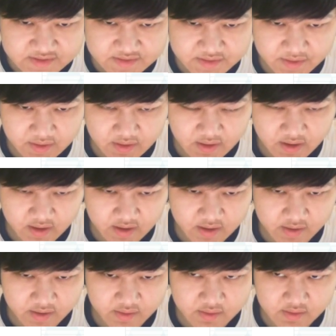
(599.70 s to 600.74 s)
see,
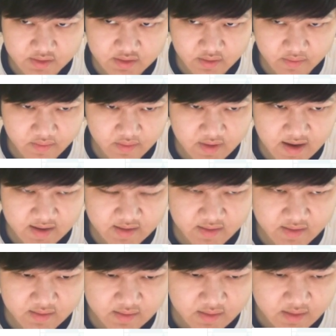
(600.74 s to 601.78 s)
uh, you could go that and then